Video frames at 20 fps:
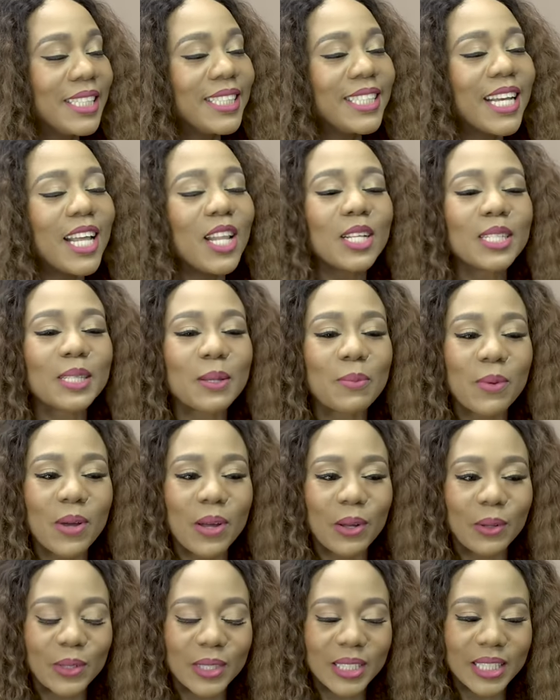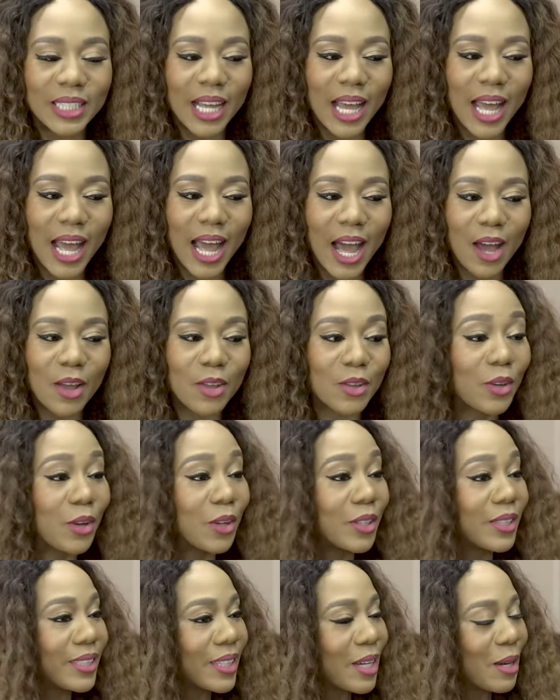Tell us about how you
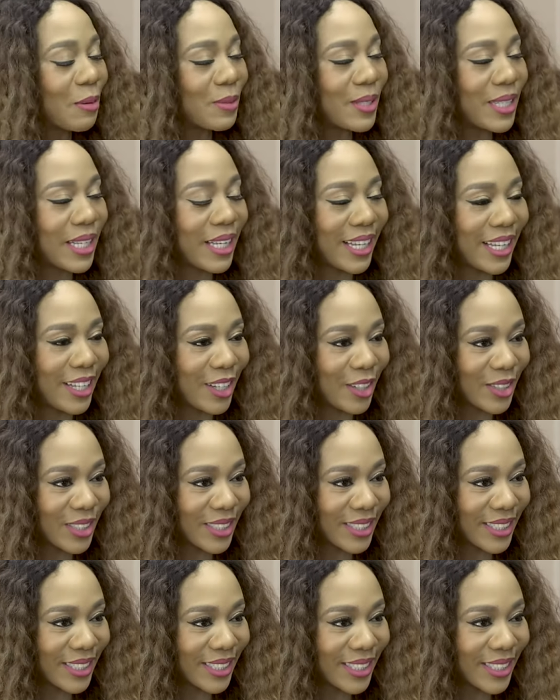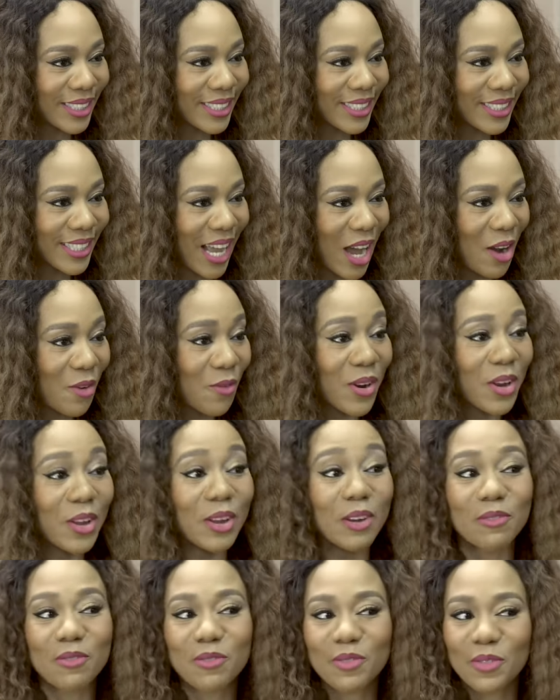got to come to Lagos and where
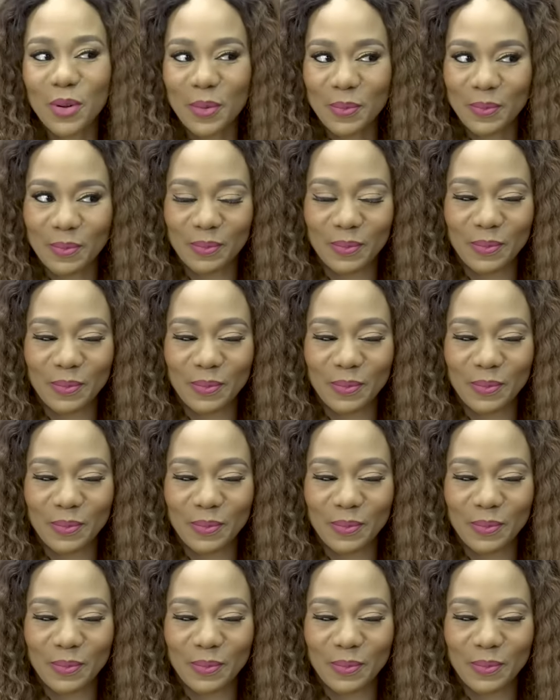you're